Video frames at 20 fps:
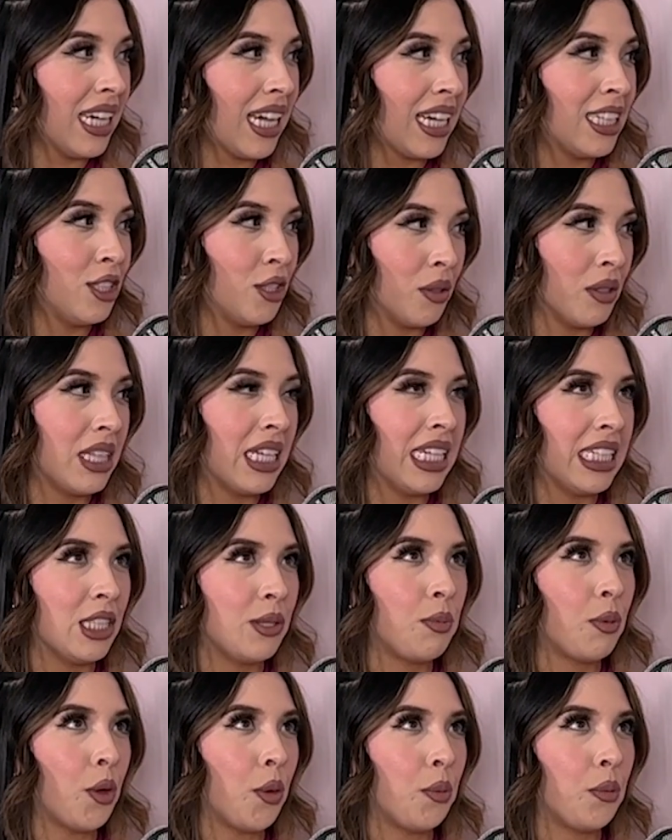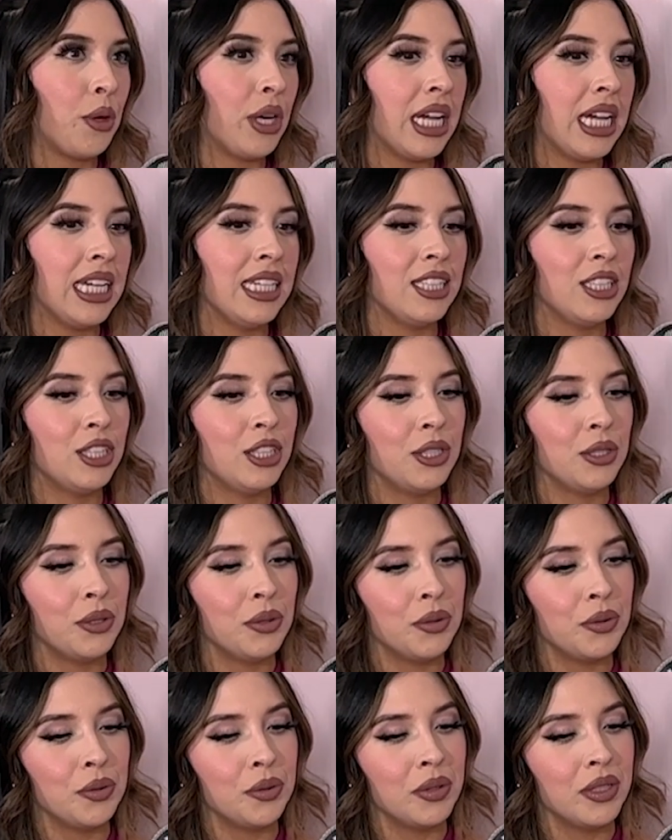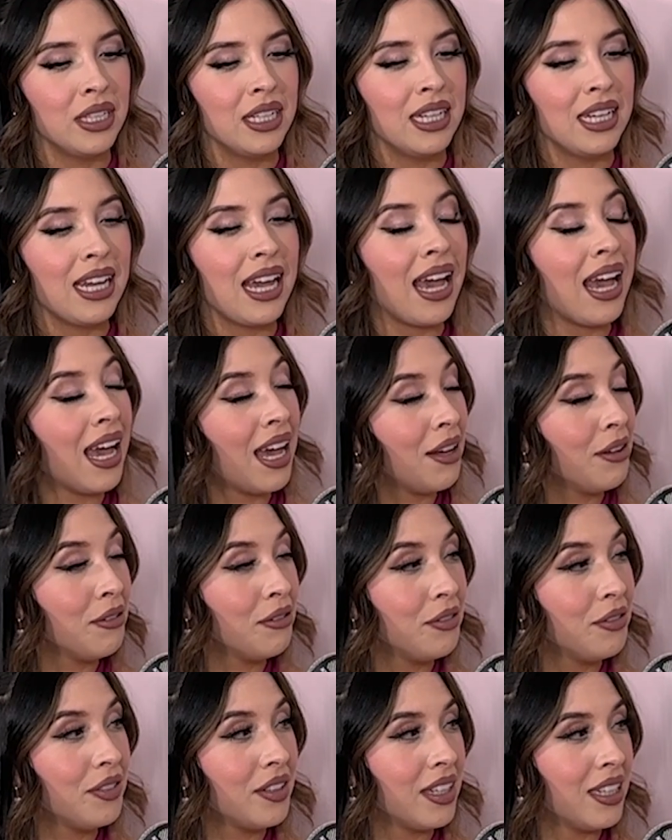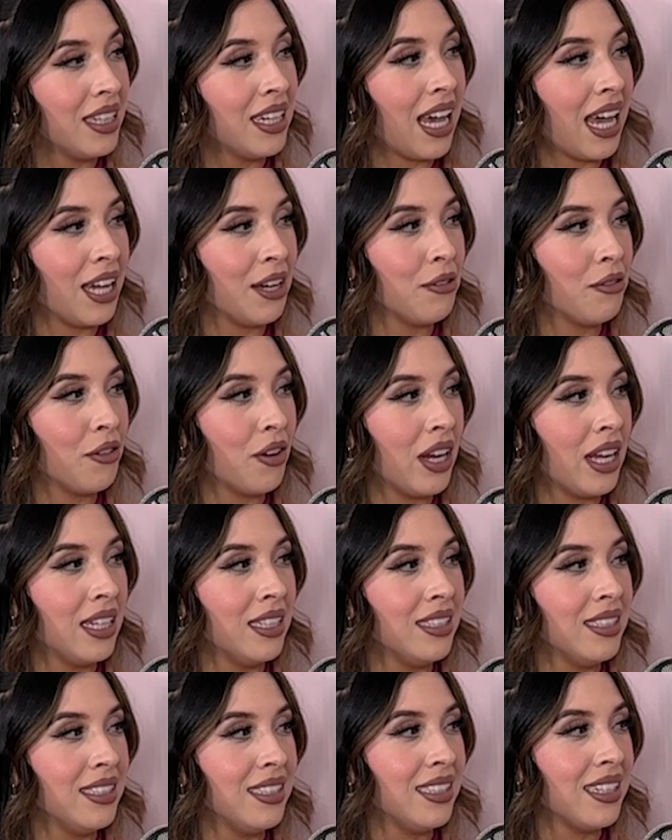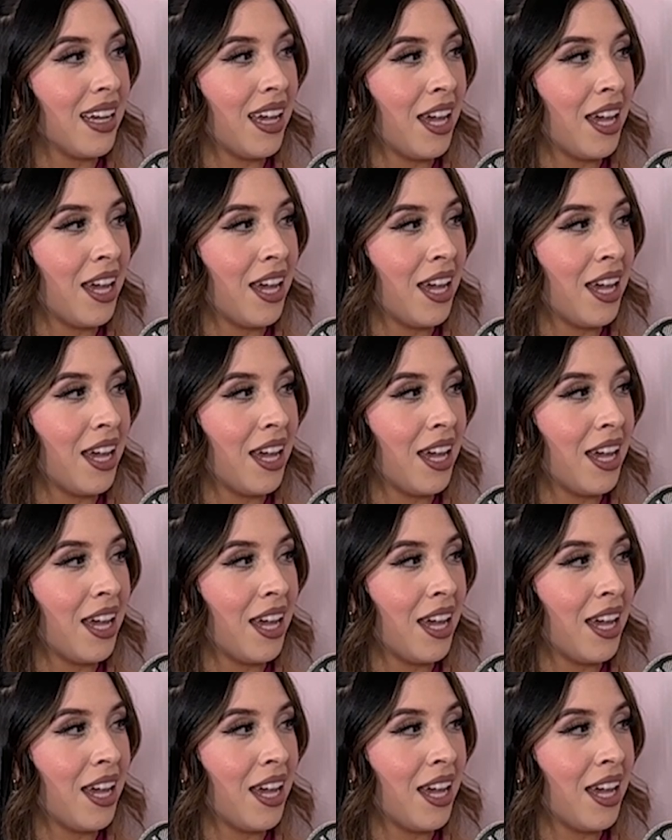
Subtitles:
I don't think it's appropriate to have a guy friend.